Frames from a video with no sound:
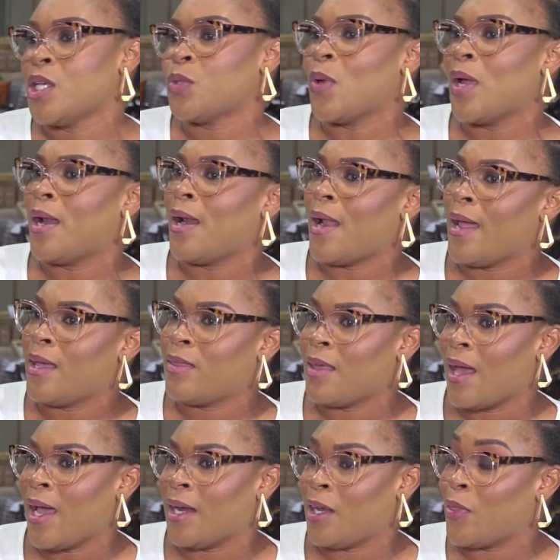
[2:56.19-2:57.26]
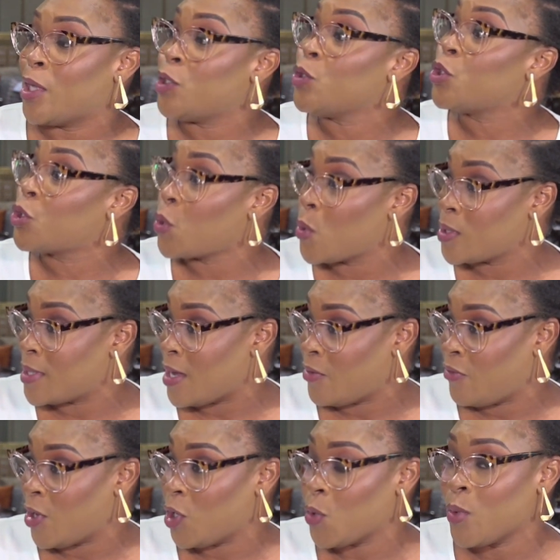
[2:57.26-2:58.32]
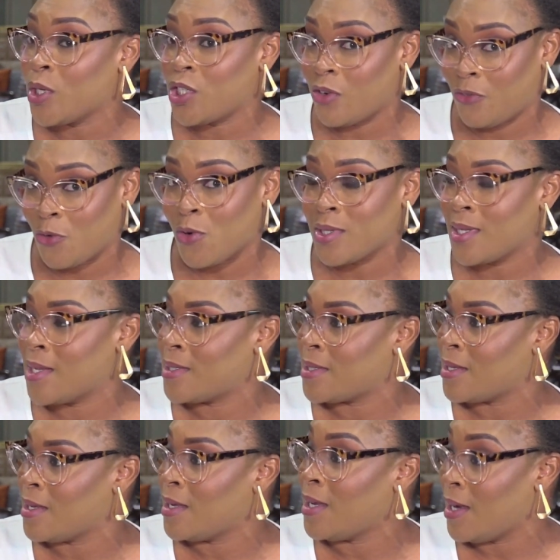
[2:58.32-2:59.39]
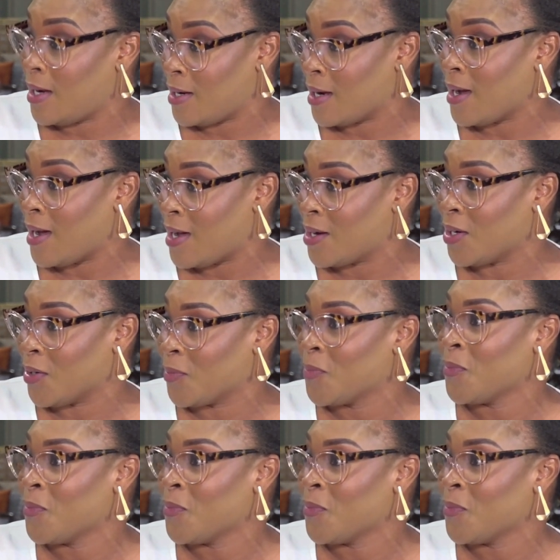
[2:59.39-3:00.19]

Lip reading: So I like the idea that you chose that venue, which of course is the Healing Garden.